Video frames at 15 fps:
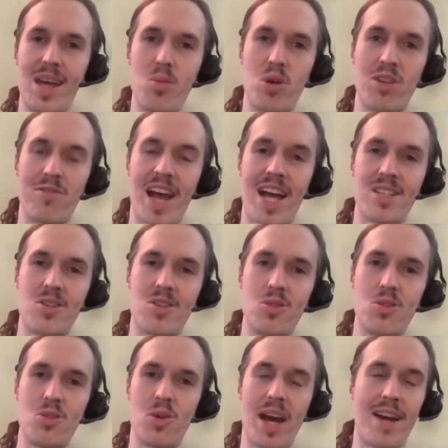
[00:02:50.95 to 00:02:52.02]
they would have had
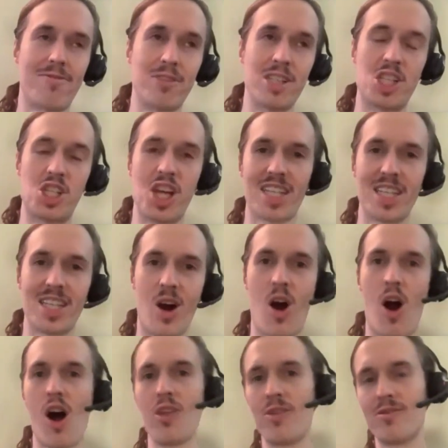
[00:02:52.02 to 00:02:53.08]
to have rejected
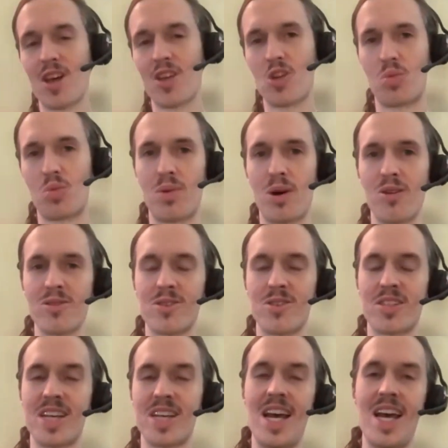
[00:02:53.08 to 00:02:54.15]
all those other
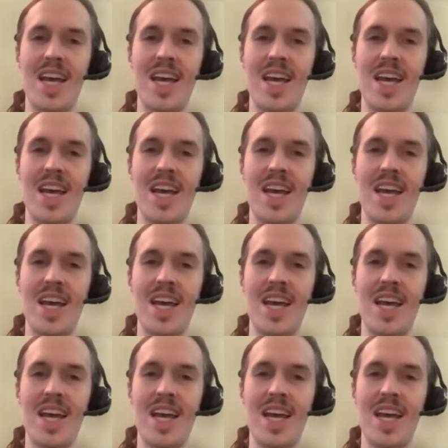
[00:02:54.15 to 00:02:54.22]
proposals.